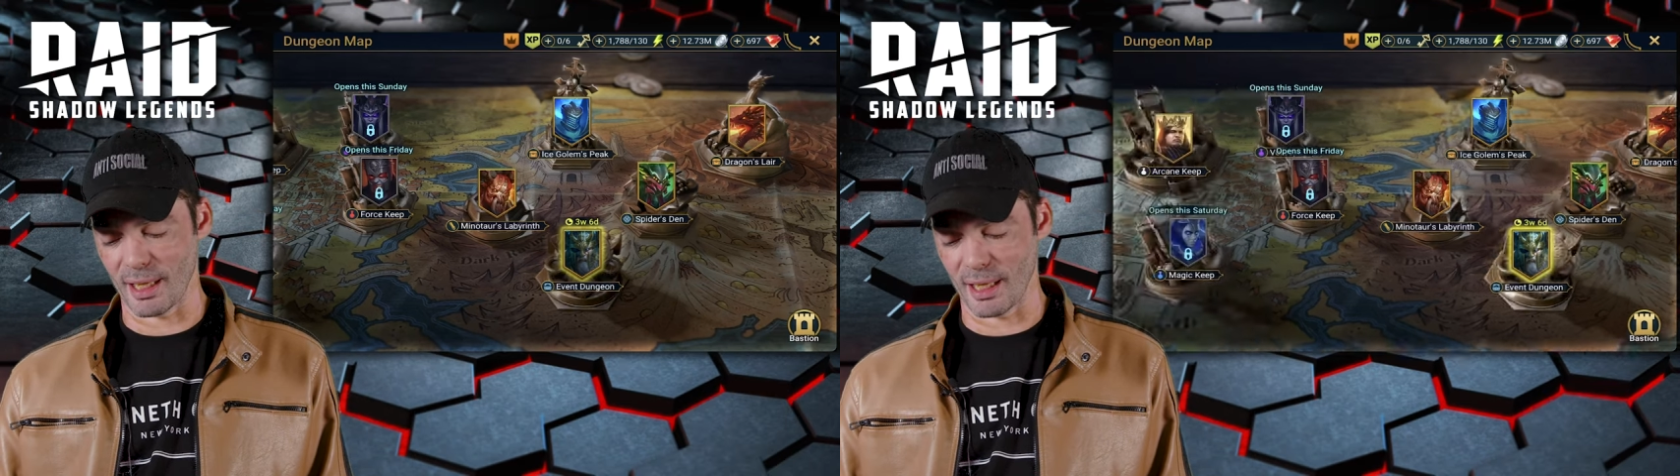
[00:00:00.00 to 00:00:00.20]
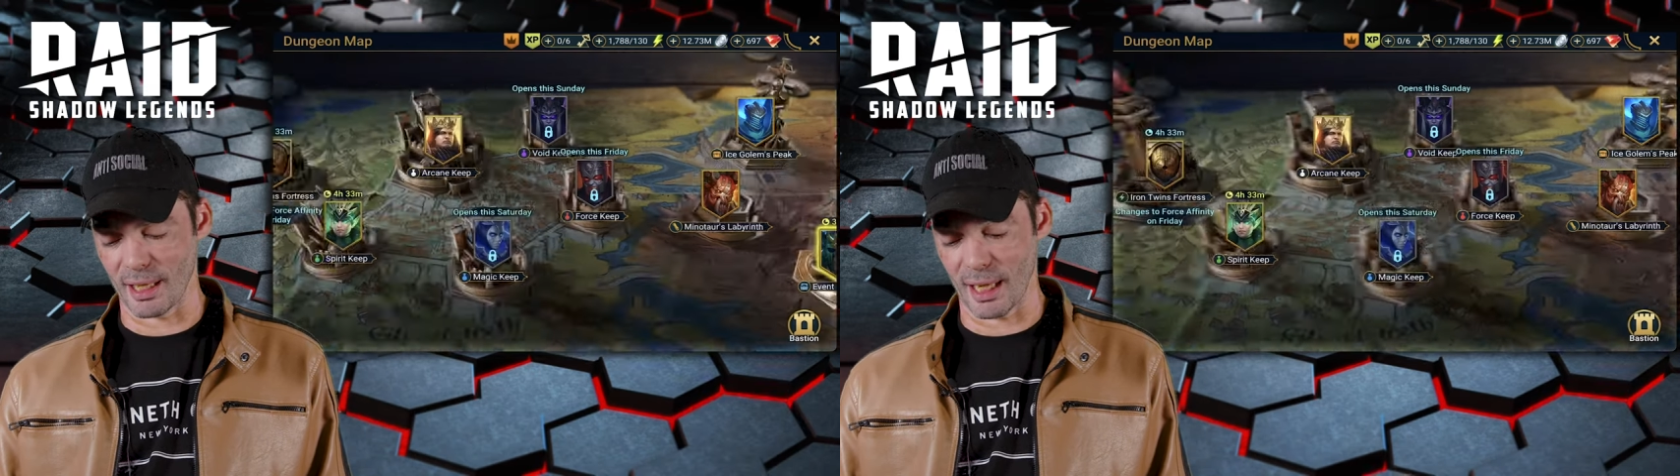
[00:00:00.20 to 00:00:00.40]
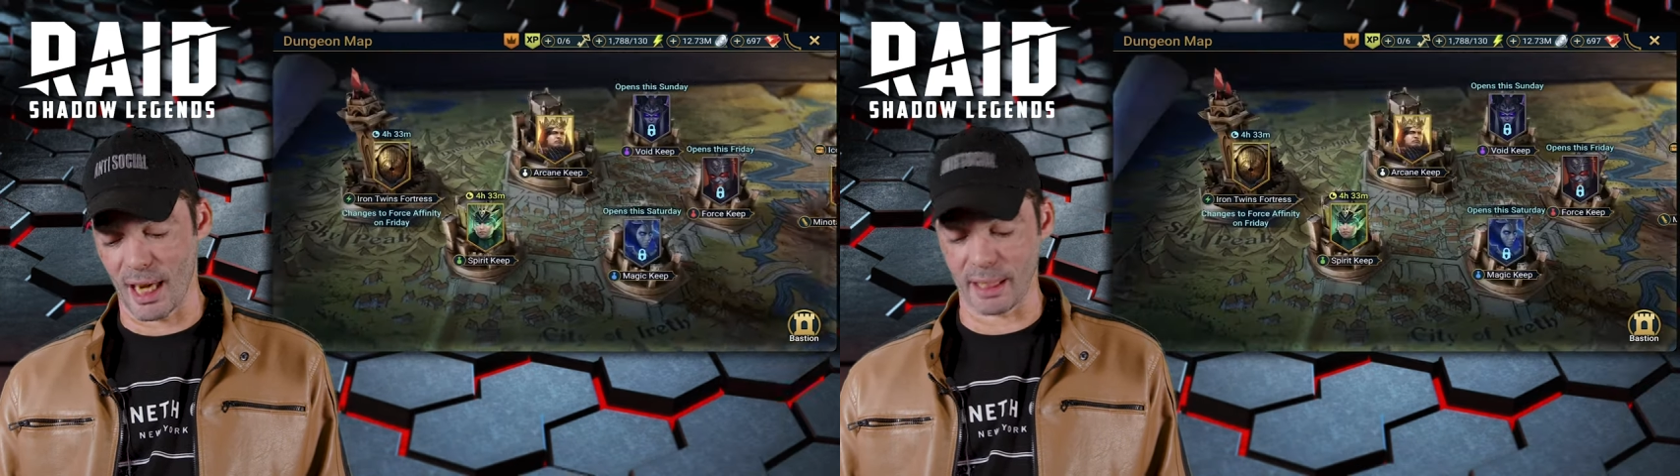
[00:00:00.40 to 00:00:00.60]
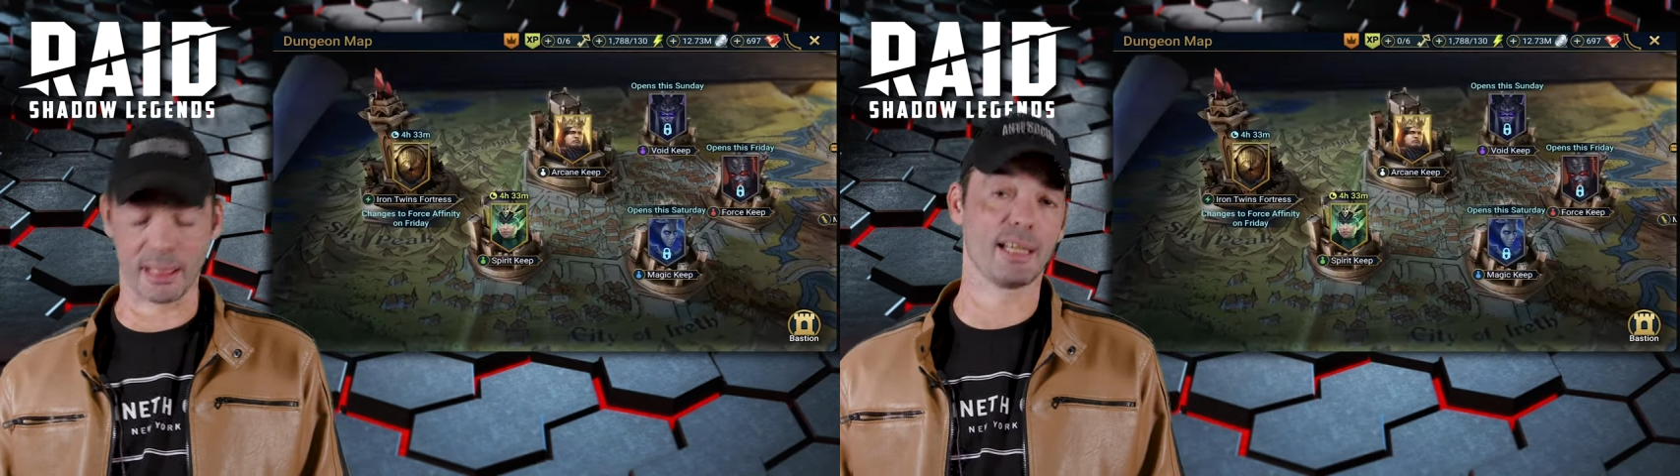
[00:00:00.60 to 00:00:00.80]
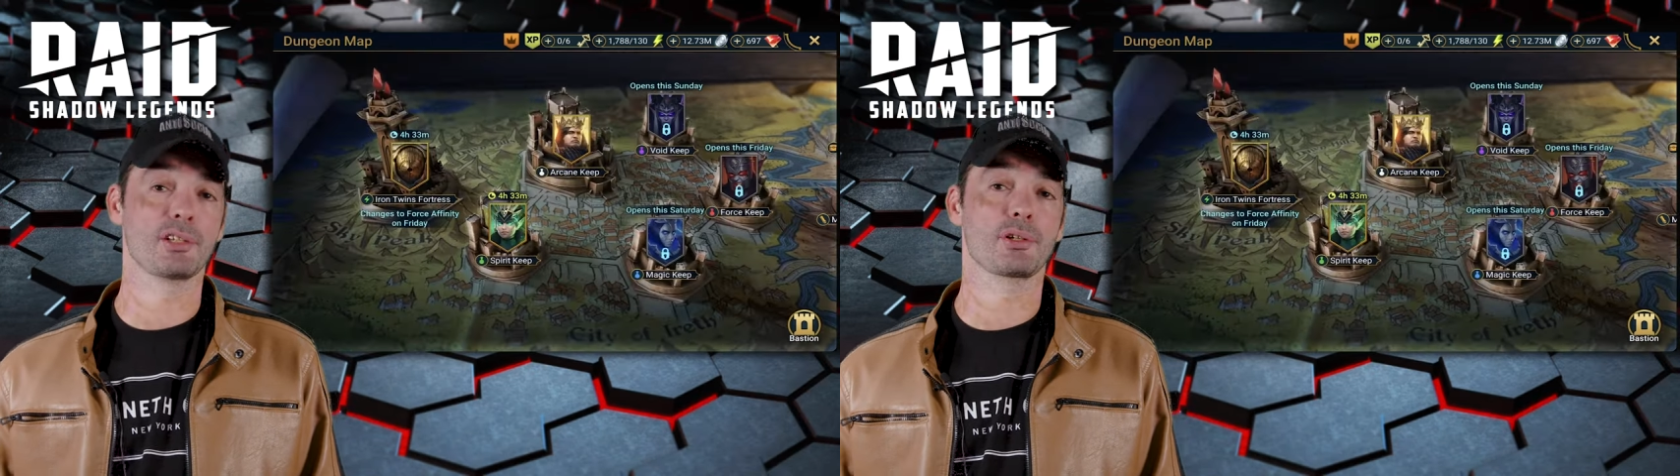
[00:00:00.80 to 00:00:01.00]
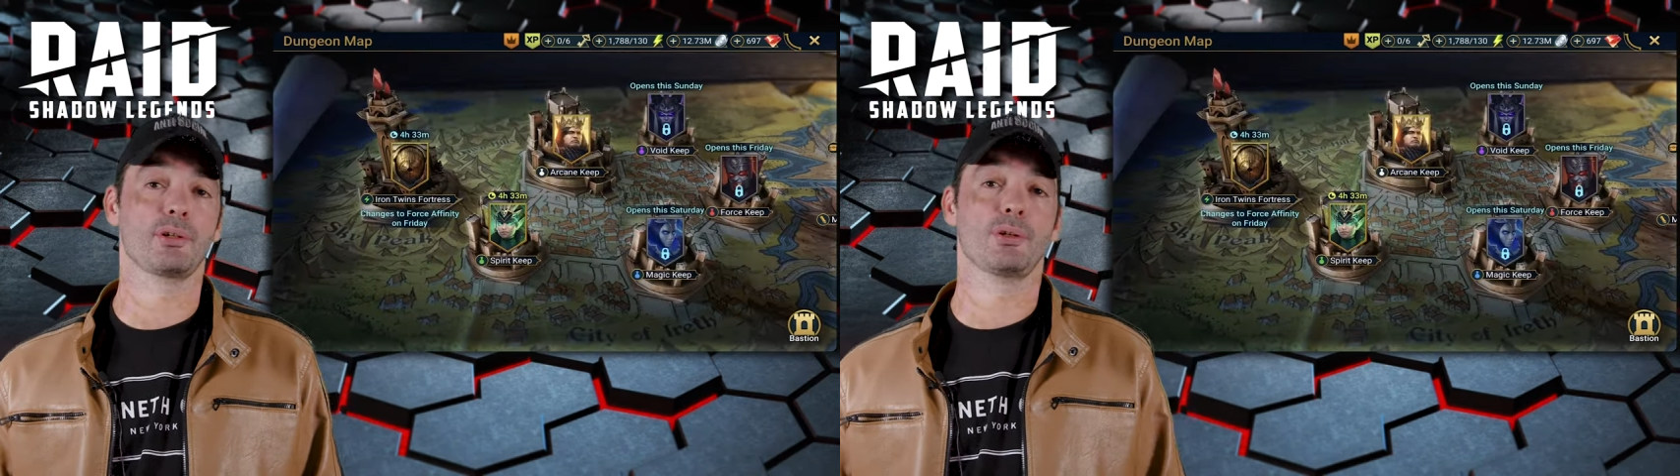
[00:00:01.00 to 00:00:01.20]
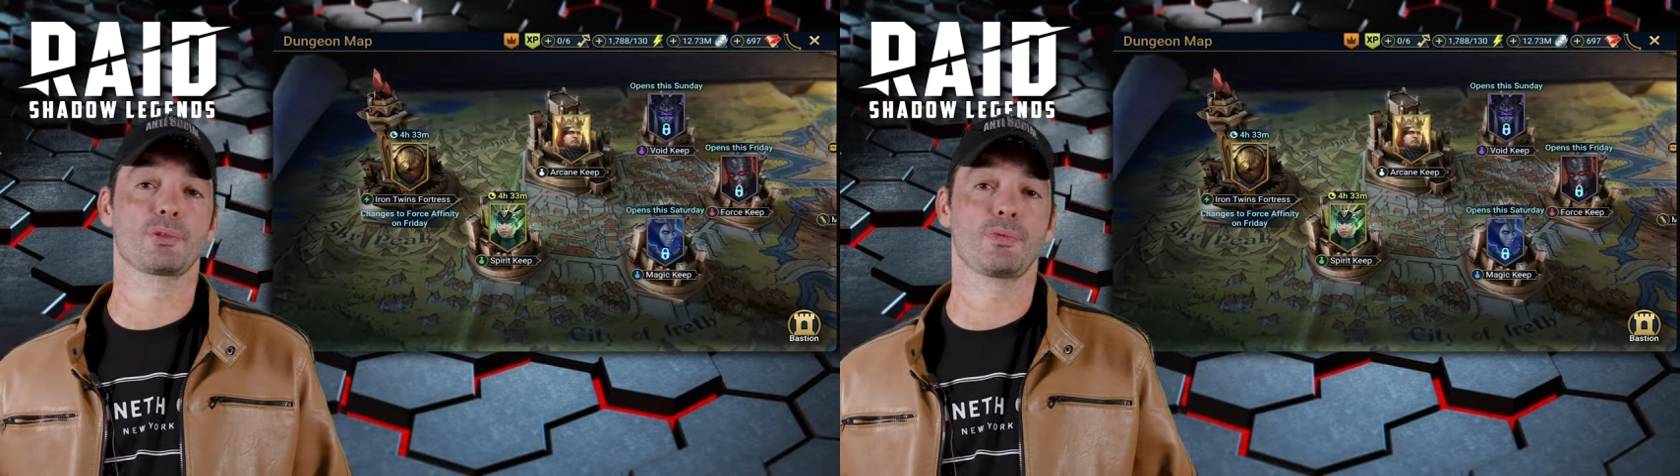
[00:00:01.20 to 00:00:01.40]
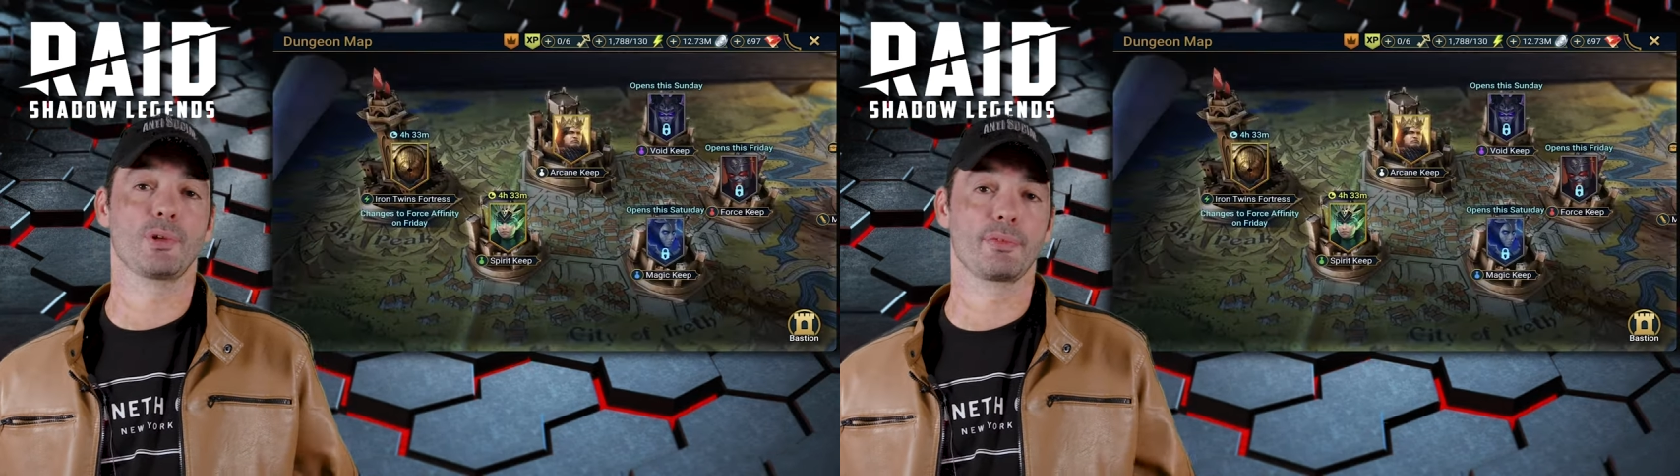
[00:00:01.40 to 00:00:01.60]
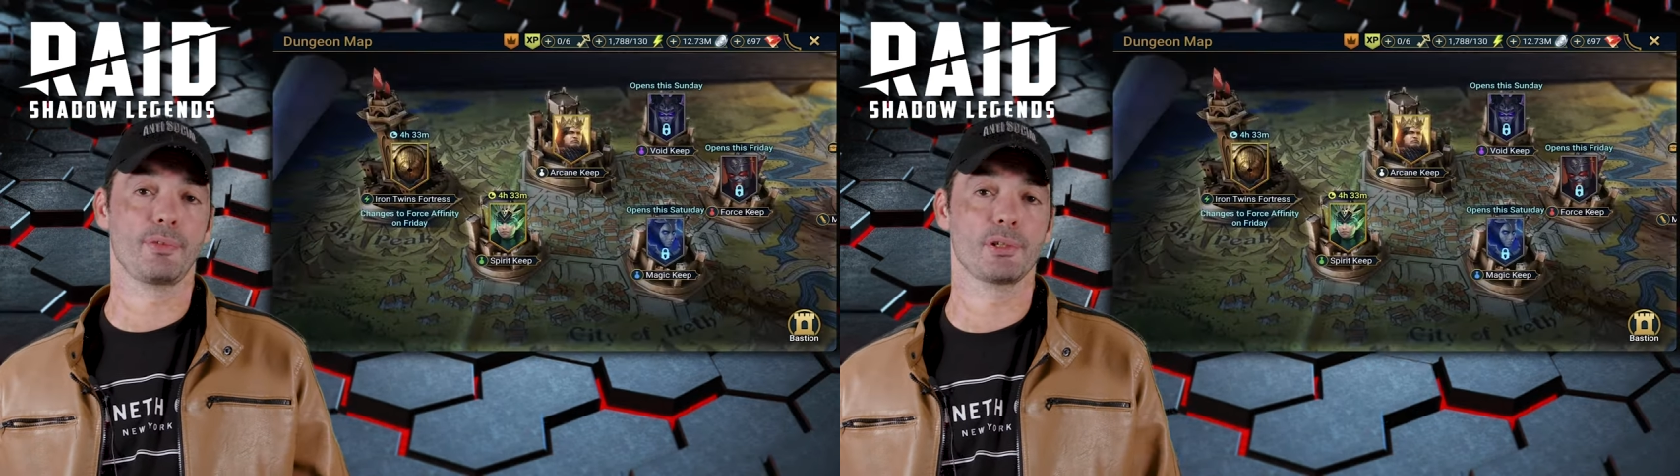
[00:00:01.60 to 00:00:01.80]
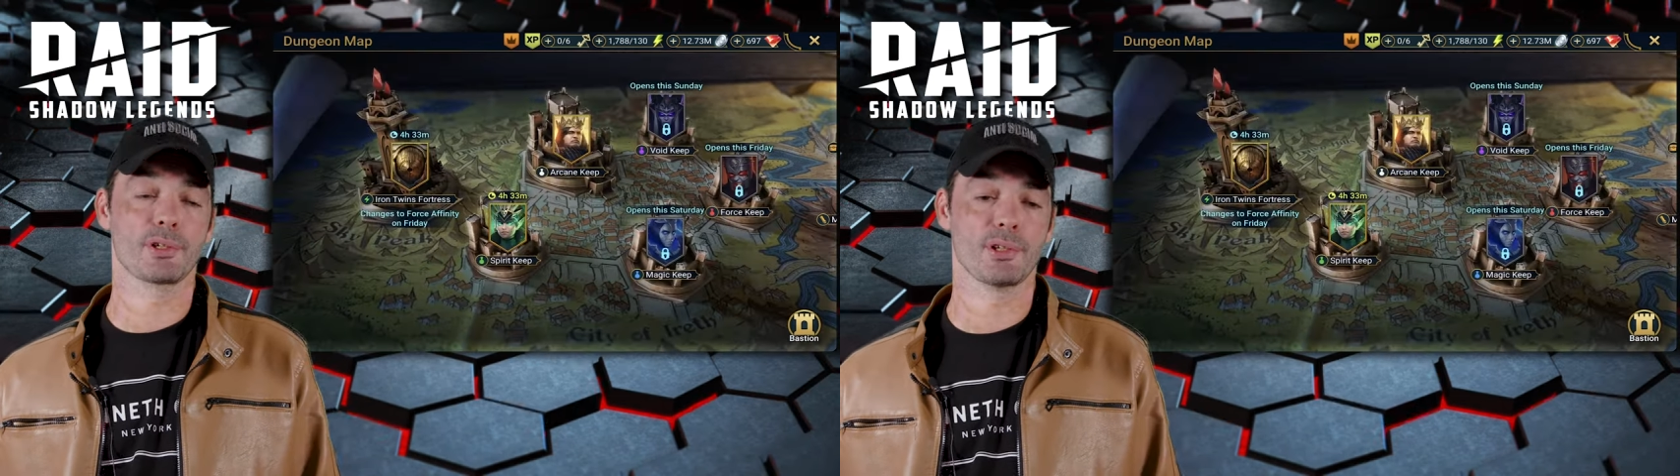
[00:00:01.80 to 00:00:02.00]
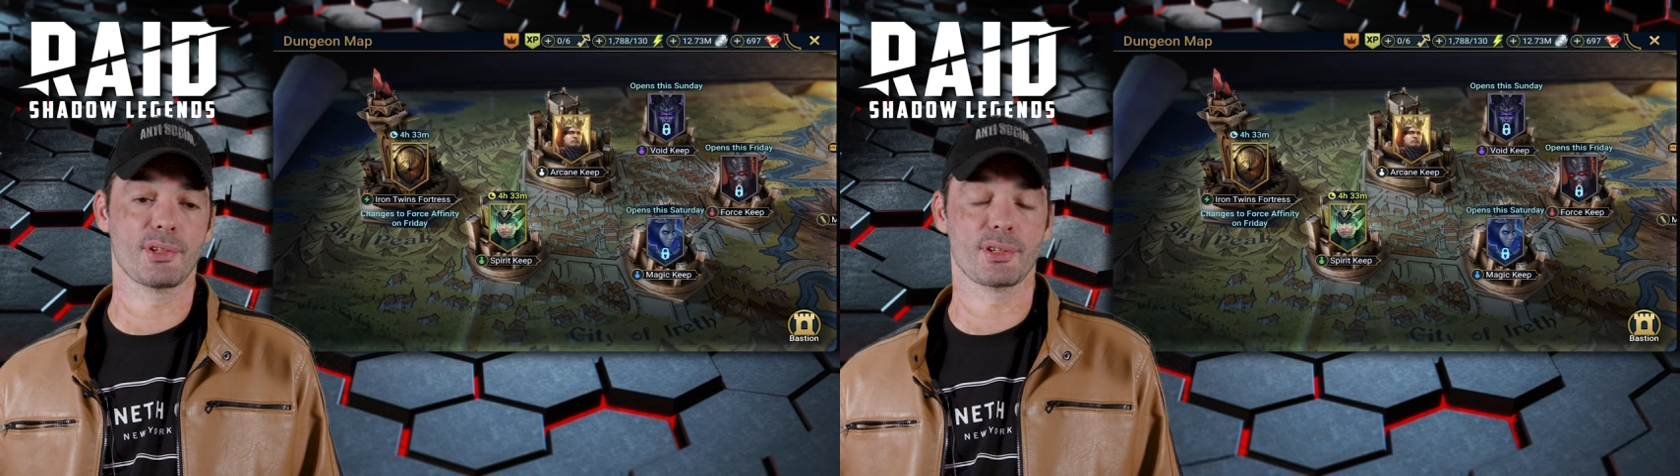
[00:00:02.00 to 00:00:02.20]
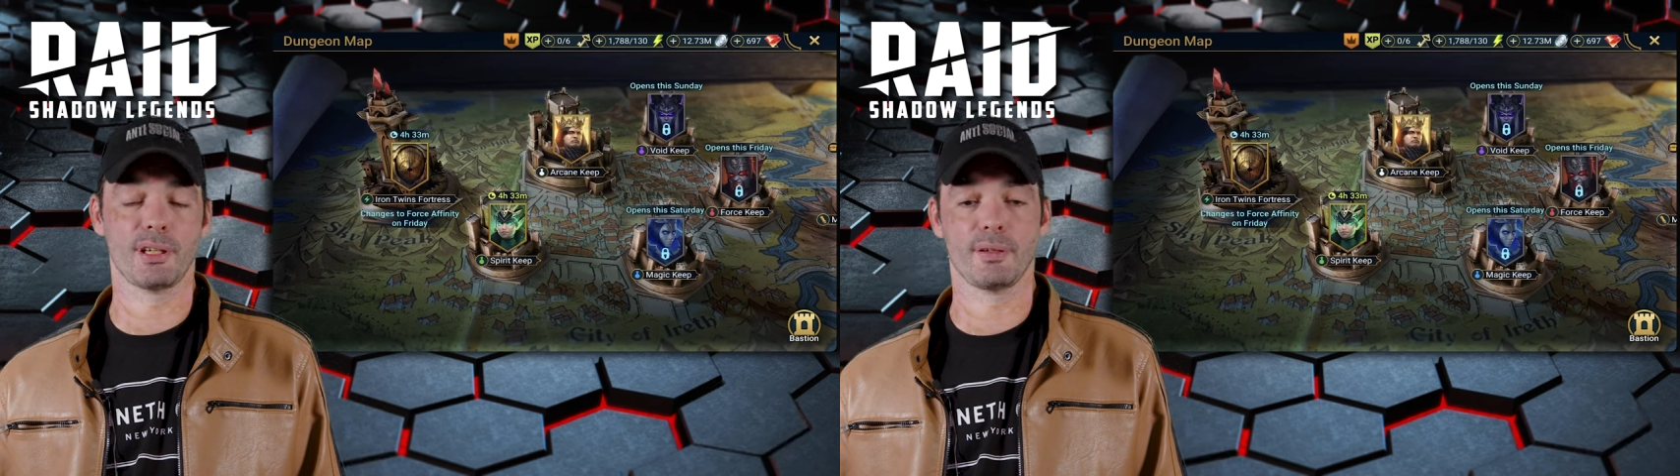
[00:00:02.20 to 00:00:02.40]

I like to go for the fusions.